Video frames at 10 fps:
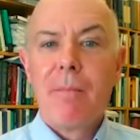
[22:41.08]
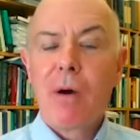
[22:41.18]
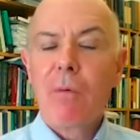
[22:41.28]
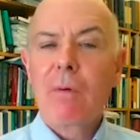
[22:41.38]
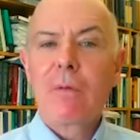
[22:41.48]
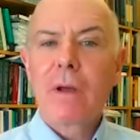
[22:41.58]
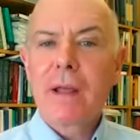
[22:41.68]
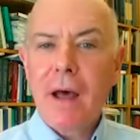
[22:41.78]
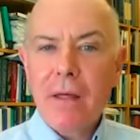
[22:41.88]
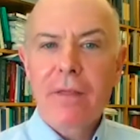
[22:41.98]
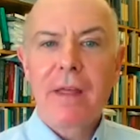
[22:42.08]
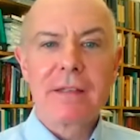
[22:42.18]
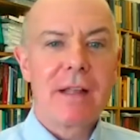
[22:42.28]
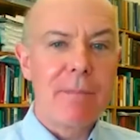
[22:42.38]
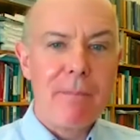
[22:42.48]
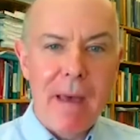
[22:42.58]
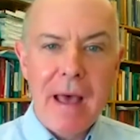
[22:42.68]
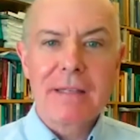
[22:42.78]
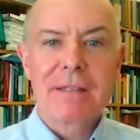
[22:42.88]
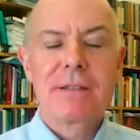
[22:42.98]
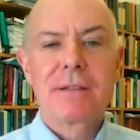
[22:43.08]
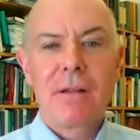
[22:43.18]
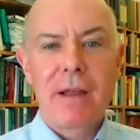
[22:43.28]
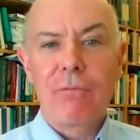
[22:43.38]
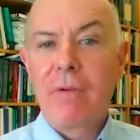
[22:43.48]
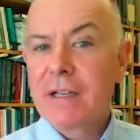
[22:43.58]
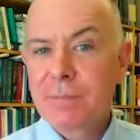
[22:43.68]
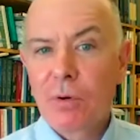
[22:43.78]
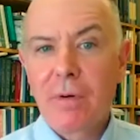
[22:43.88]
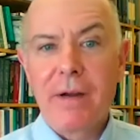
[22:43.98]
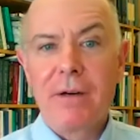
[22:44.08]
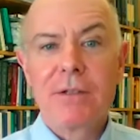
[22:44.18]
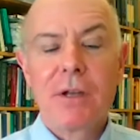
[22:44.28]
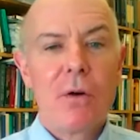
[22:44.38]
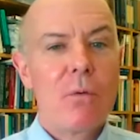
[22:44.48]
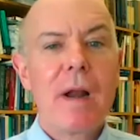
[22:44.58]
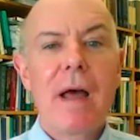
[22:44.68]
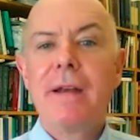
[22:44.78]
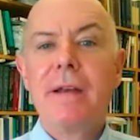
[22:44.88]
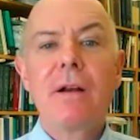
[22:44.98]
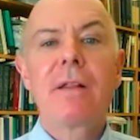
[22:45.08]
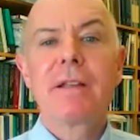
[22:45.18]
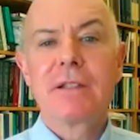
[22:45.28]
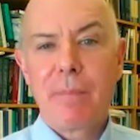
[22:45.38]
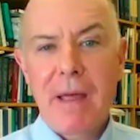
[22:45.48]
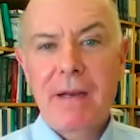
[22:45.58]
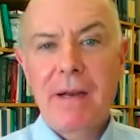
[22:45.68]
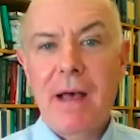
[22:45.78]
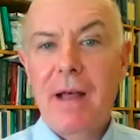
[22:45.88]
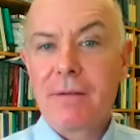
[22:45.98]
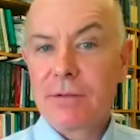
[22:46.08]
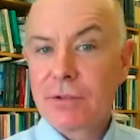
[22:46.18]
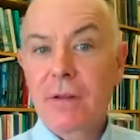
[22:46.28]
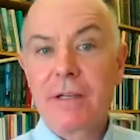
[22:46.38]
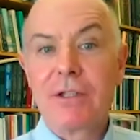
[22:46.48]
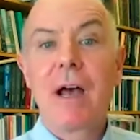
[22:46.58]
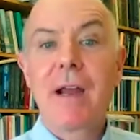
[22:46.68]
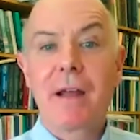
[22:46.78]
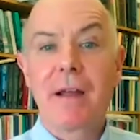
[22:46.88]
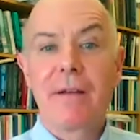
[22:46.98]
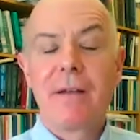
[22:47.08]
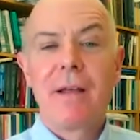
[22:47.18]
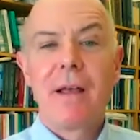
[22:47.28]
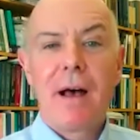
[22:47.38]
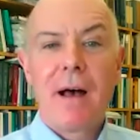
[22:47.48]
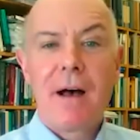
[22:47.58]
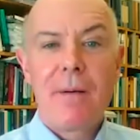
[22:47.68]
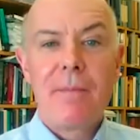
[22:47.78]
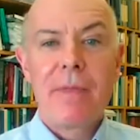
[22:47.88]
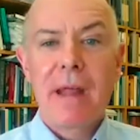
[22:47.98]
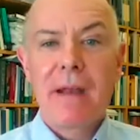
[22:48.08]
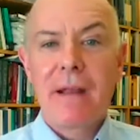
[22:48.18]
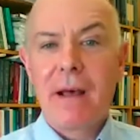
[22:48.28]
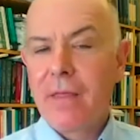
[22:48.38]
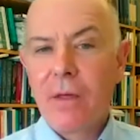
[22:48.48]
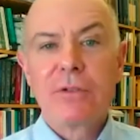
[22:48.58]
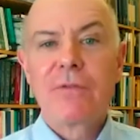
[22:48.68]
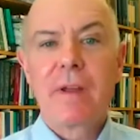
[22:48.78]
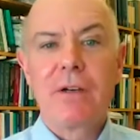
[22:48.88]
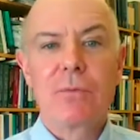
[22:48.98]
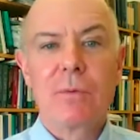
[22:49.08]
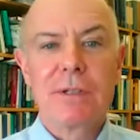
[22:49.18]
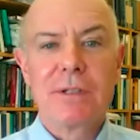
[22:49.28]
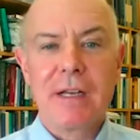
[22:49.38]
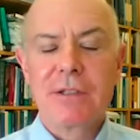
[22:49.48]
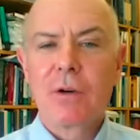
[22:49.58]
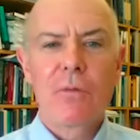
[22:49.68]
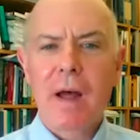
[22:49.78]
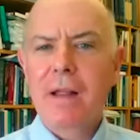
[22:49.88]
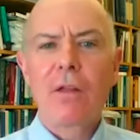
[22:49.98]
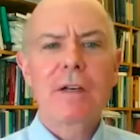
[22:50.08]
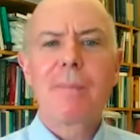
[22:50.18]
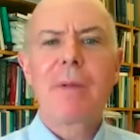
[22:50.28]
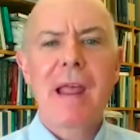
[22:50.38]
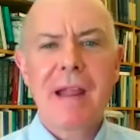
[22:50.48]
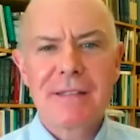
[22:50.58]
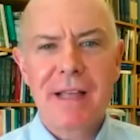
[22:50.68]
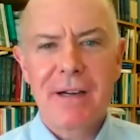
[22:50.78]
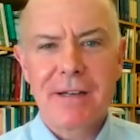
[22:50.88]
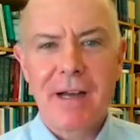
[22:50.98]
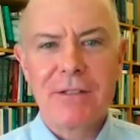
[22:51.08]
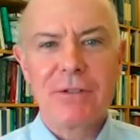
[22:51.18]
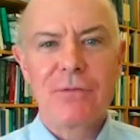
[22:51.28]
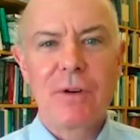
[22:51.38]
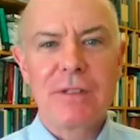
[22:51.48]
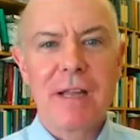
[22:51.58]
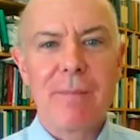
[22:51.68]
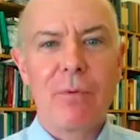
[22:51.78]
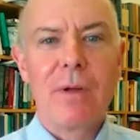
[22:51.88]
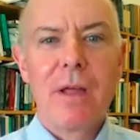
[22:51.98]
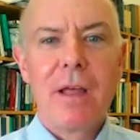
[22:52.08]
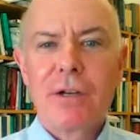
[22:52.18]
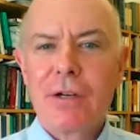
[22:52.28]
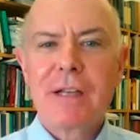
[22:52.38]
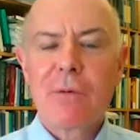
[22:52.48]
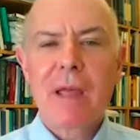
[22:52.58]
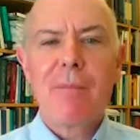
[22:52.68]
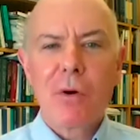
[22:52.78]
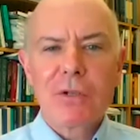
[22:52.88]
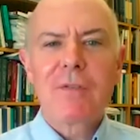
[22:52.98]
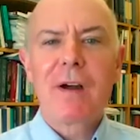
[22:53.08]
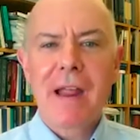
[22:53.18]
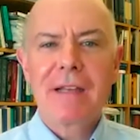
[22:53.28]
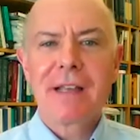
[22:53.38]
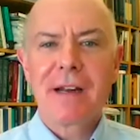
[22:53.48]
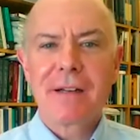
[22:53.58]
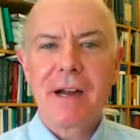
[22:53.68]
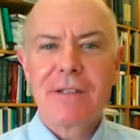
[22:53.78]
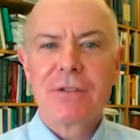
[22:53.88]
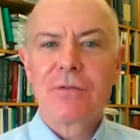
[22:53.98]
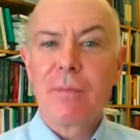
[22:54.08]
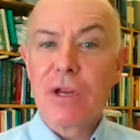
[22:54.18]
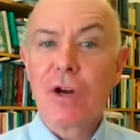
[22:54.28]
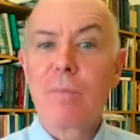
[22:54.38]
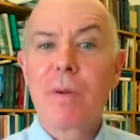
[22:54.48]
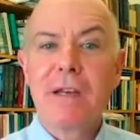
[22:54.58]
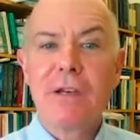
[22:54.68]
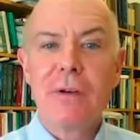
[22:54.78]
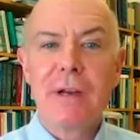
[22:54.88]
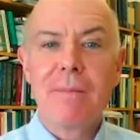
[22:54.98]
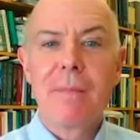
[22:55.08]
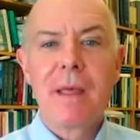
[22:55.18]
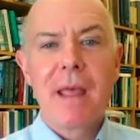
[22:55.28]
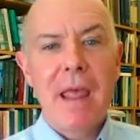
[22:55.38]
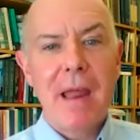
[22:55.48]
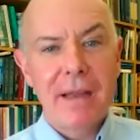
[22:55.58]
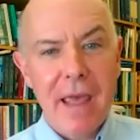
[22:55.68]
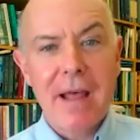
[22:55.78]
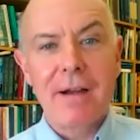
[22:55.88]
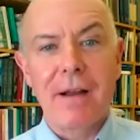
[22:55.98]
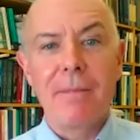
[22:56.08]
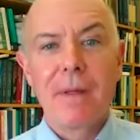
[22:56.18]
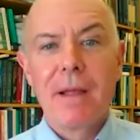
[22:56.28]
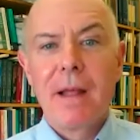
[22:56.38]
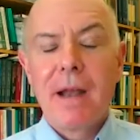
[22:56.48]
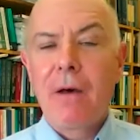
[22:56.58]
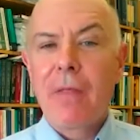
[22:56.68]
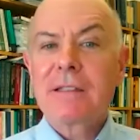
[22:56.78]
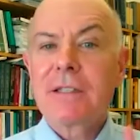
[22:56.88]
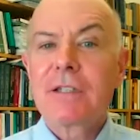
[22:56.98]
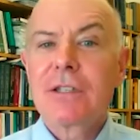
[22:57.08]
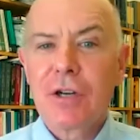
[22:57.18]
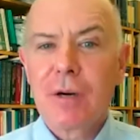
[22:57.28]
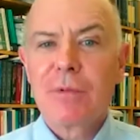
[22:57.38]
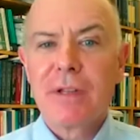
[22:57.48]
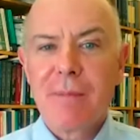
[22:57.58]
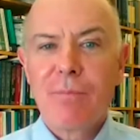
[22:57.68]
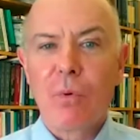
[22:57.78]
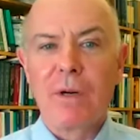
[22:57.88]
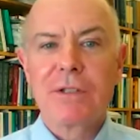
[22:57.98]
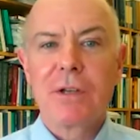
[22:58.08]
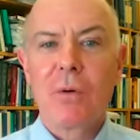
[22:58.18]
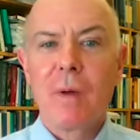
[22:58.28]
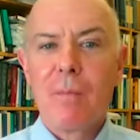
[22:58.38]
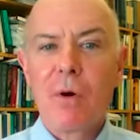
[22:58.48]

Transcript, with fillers: But when we look at other things like masks, like respirators, we're not nearly as dependent on certainly China um, than uh, those figures would suggest. So if I looked up hand sanitizers, for example, turns out we get most of our hand sanitizers from the European Union and Canada. Now that's just in terms of the import. Wait, so you